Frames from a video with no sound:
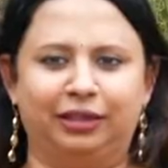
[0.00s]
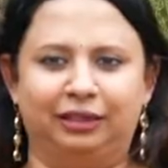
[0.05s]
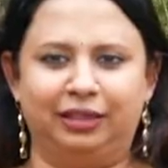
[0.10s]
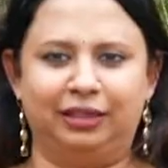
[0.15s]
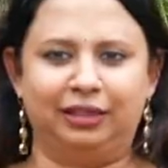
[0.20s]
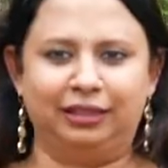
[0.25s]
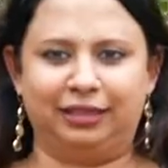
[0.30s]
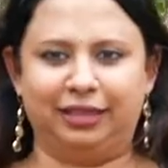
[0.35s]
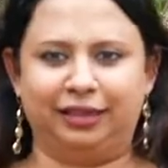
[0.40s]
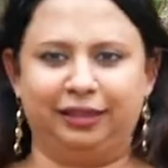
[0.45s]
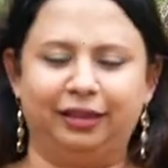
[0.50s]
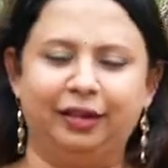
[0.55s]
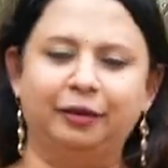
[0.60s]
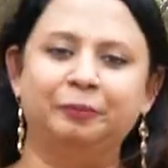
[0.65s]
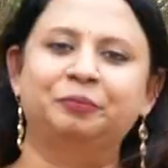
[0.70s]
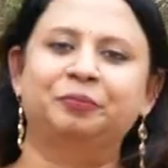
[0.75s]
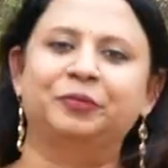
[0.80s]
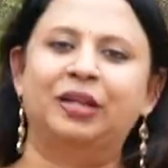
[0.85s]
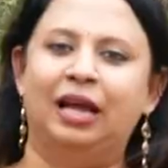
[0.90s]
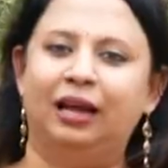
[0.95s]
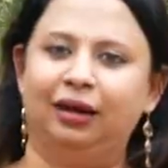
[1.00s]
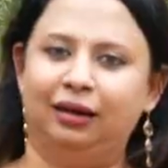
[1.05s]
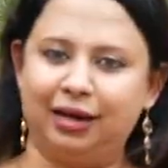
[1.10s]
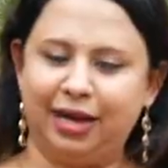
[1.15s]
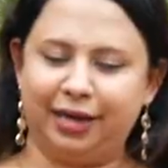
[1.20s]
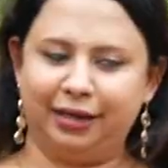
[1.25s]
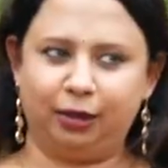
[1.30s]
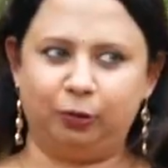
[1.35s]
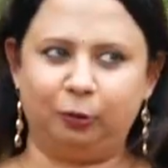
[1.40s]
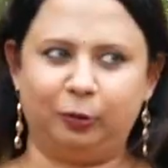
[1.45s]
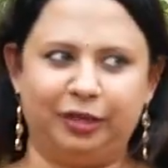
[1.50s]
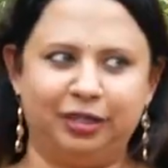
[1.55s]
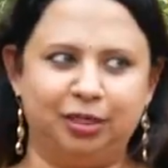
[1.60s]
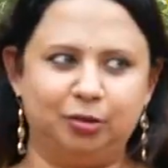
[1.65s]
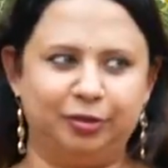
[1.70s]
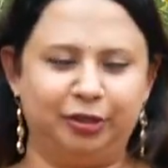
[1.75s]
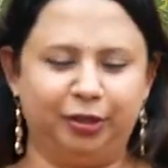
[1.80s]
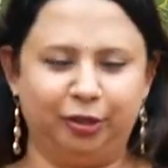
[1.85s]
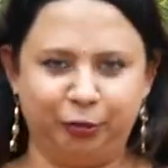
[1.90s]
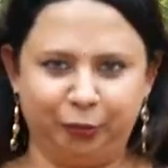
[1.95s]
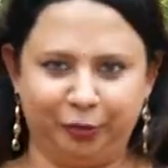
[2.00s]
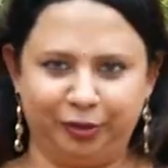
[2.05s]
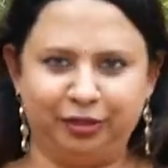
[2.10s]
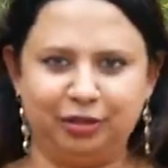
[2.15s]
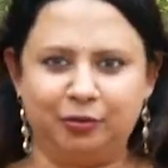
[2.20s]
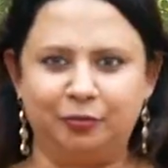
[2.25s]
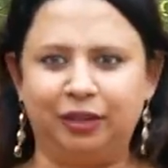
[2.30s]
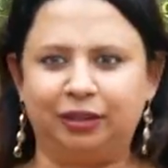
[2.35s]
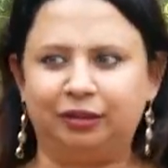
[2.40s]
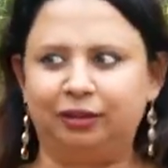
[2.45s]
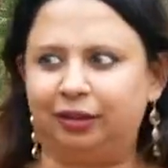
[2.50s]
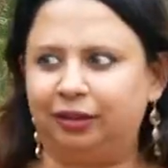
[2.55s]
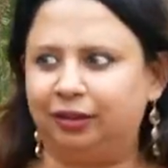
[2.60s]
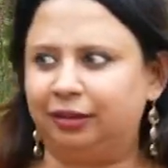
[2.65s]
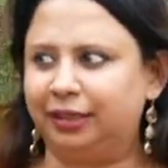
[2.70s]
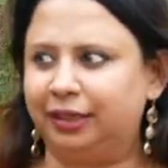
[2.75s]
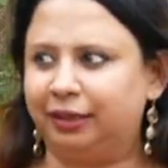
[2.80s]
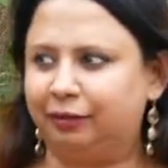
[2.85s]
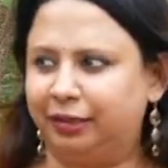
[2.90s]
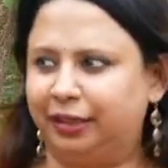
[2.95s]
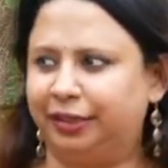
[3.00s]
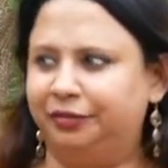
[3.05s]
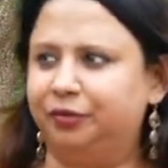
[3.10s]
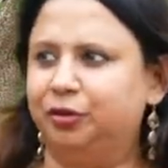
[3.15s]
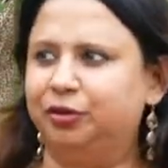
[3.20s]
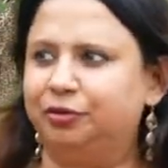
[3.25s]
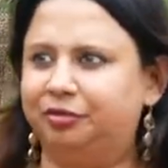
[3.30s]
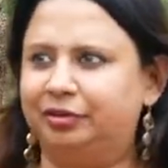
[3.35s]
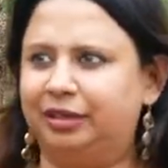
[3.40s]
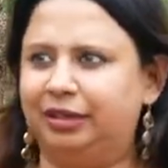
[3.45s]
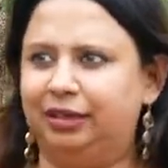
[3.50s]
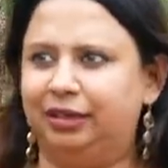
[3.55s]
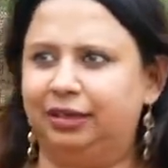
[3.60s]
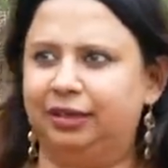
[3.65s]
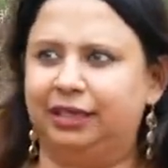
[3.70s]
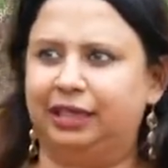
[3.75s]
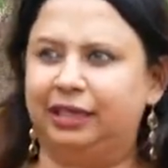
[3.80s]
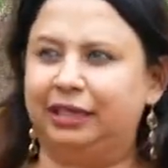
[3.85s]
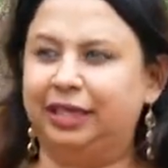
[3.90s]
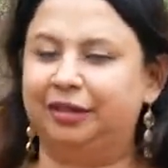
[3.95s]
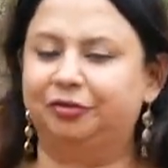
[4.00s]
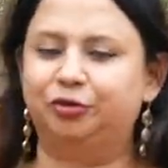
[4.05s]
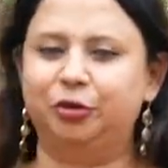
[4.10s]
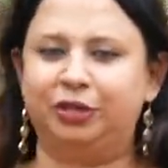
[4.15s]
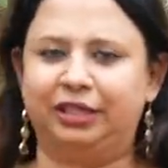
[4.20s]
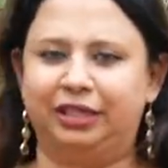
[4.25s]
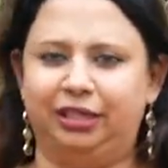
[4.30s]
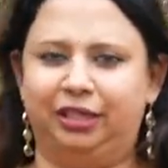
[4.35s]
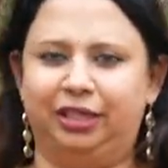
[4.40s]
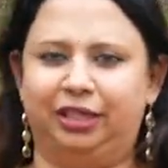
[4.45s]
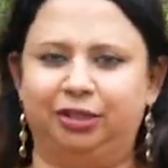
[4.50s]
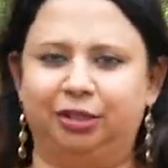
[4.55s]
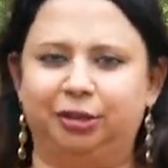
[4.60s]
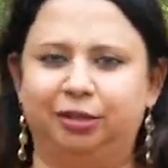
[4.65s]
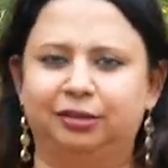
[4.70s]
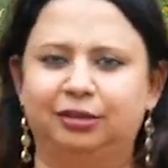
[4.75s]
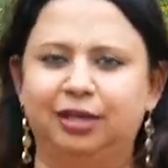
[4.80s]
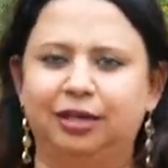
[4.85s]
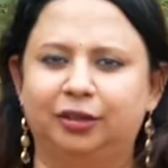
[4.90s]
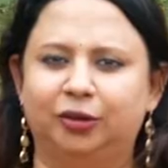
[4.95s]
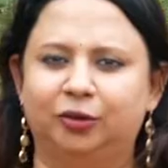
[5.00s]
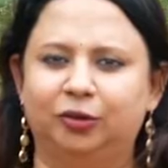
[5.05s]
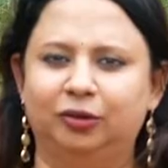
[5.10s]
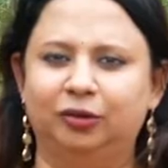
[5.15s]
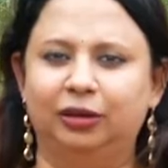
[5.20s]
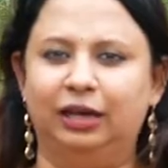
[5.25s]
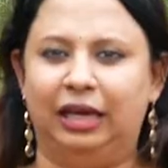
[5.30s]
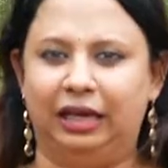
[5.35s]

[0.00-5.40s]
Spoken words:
and things like that. Likewise, when you're doing the mantra, it will give you a feeling, it will give you an indication that, you know,